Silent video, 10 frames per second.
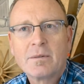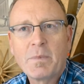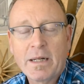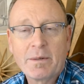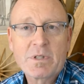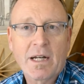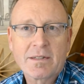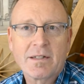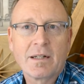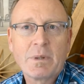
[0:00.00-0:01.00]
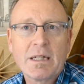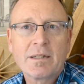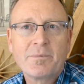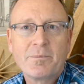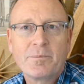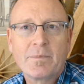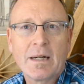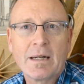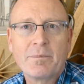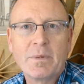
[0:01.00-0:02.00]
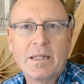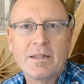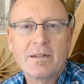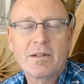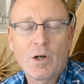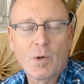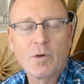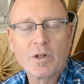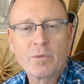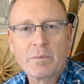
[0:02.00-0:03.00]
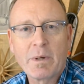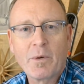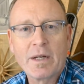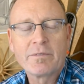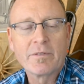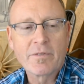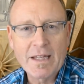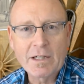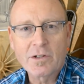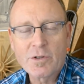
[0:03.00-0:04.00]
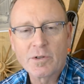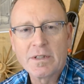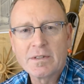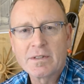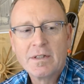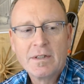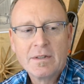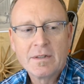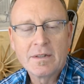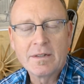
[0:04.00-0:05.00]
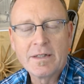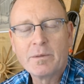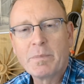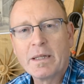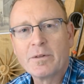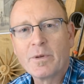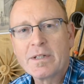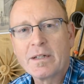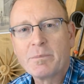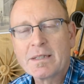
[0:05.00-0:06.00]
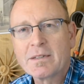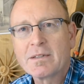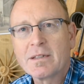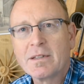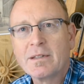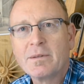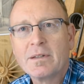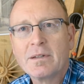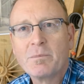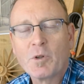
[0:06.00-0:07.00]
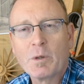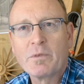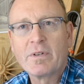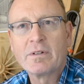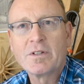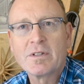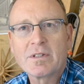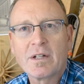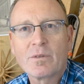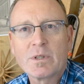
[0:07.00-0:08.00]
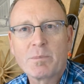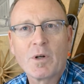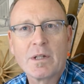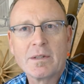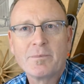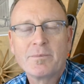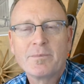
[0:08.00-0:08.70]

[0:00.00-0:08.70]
My name is Tye Steinbach. I am the co owner with my wife of Thinker Toys, an independent retail business in Multnomah Village in southwest Portland.